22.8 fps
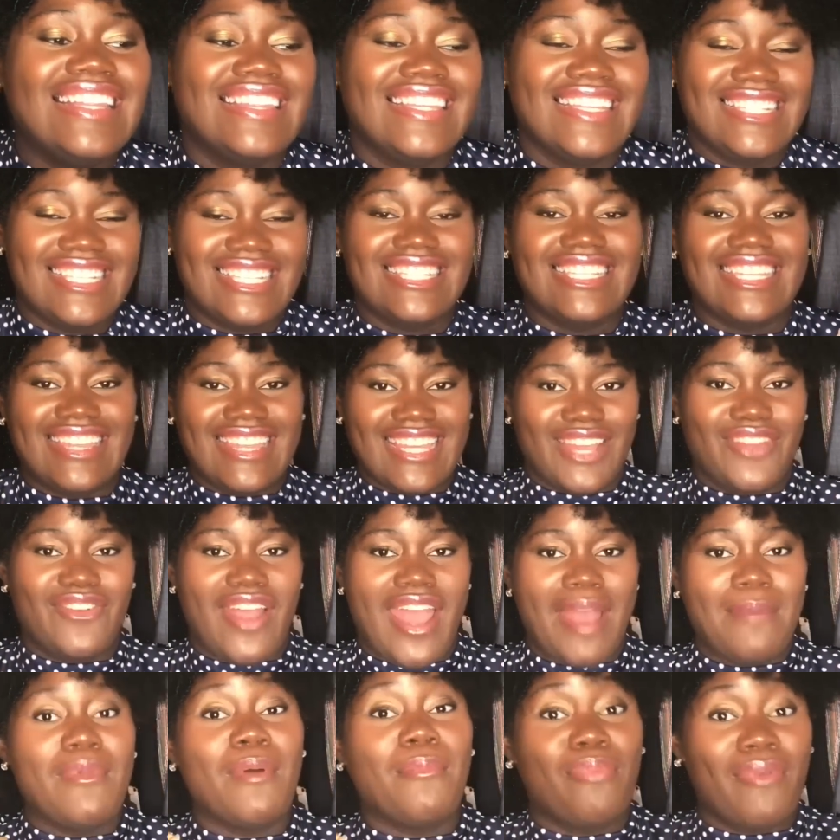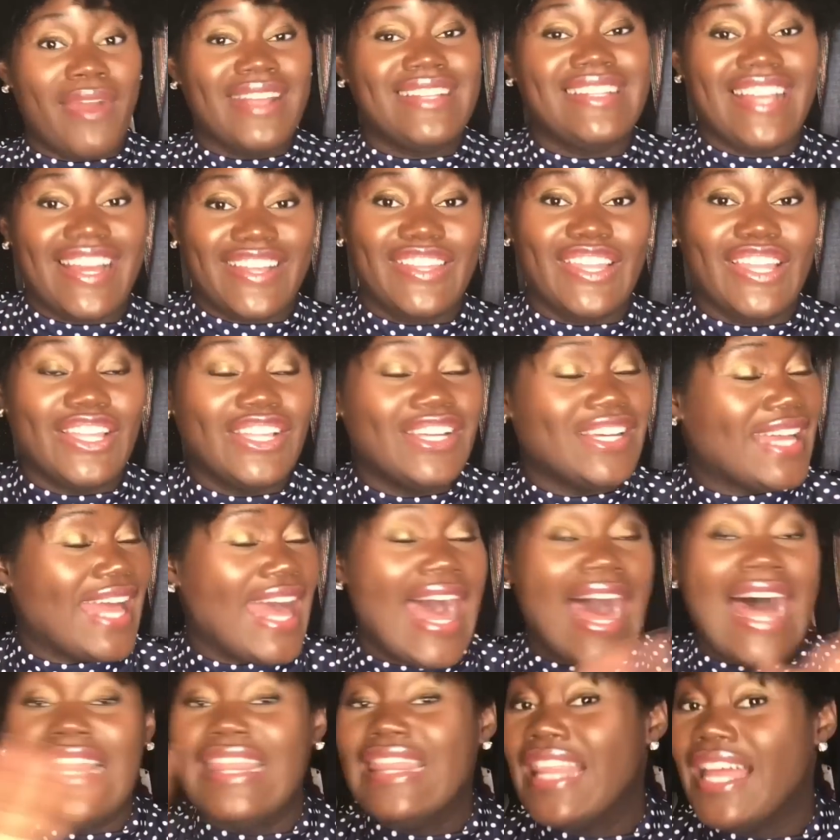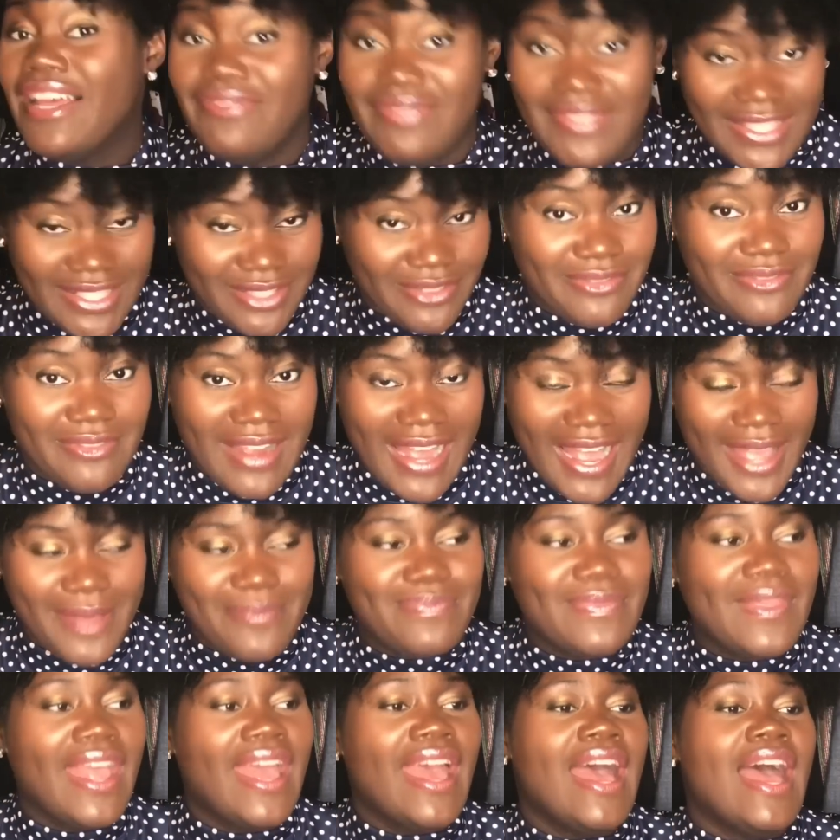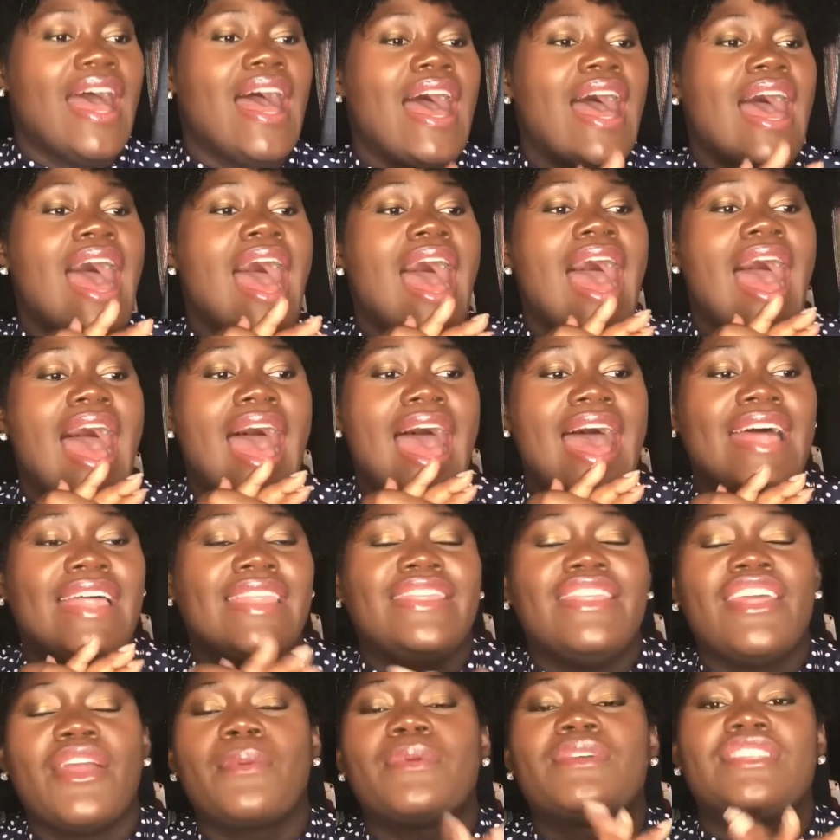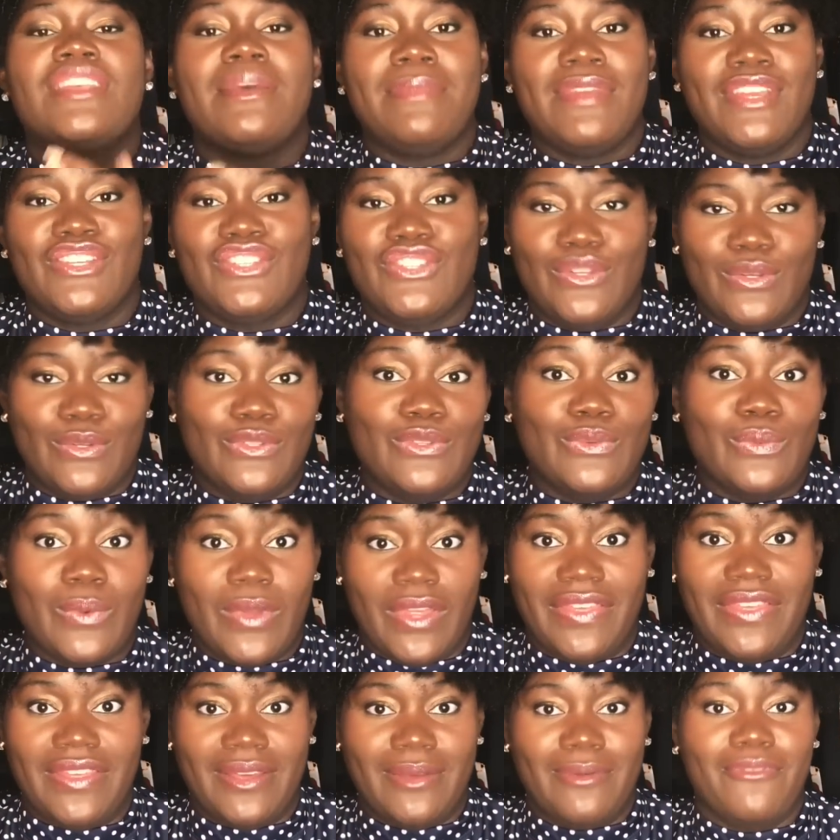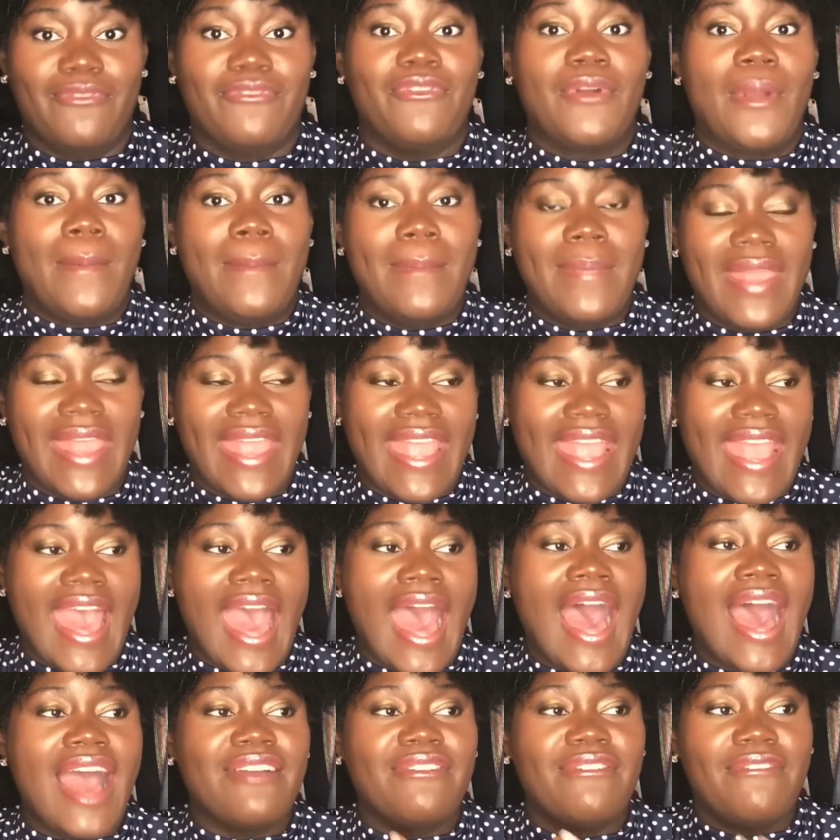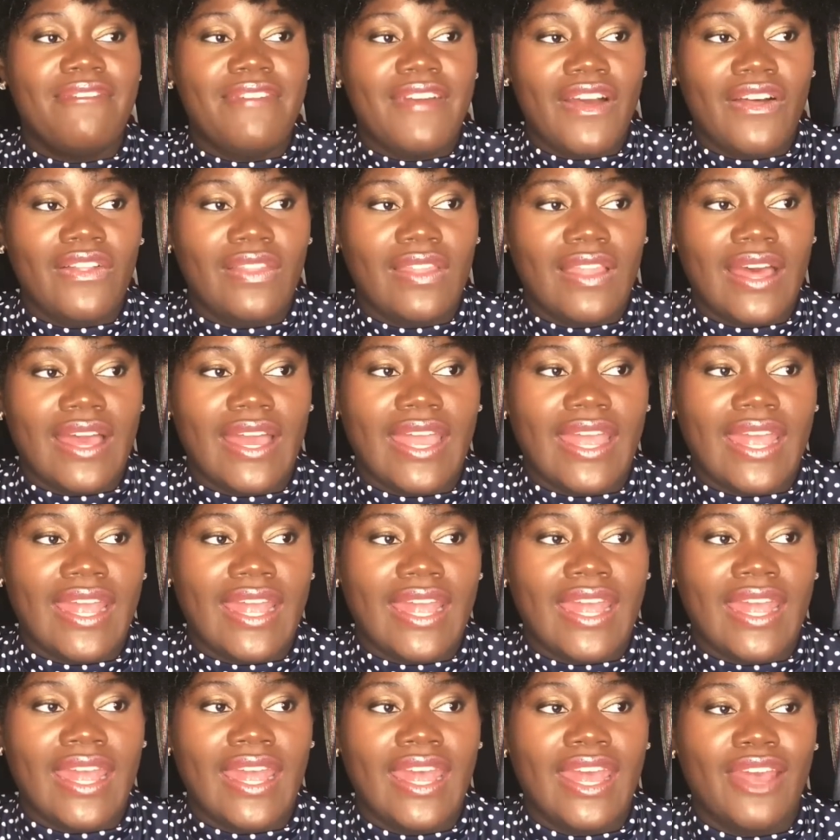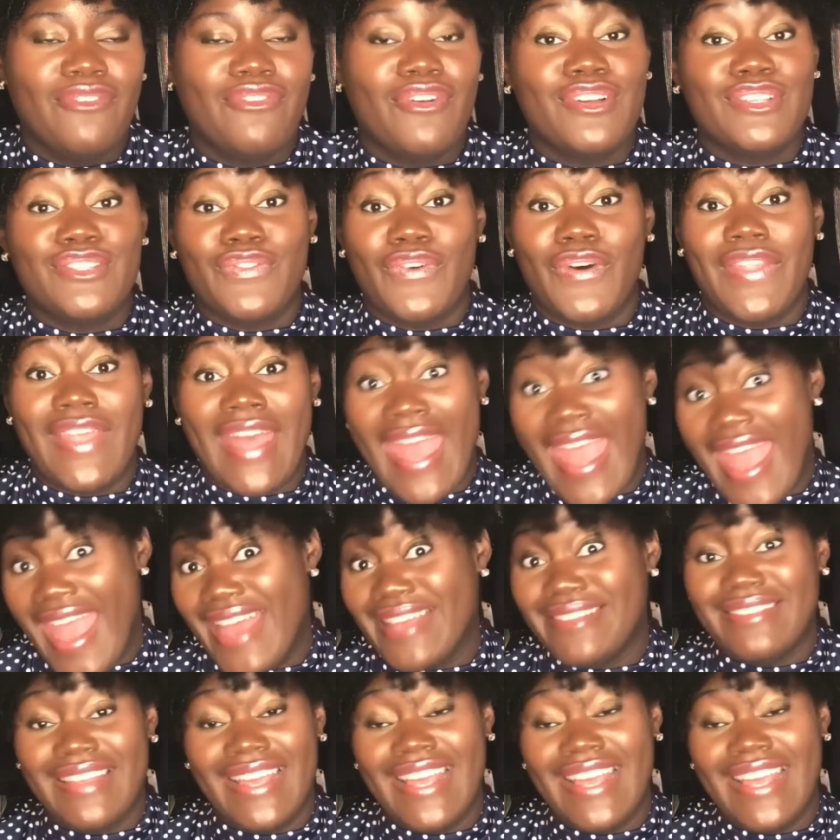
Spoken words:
This is the thing, right? I'm gonna break down the look. I loved it, right? There were some issues with it for me. I felt like, first of all, the hat.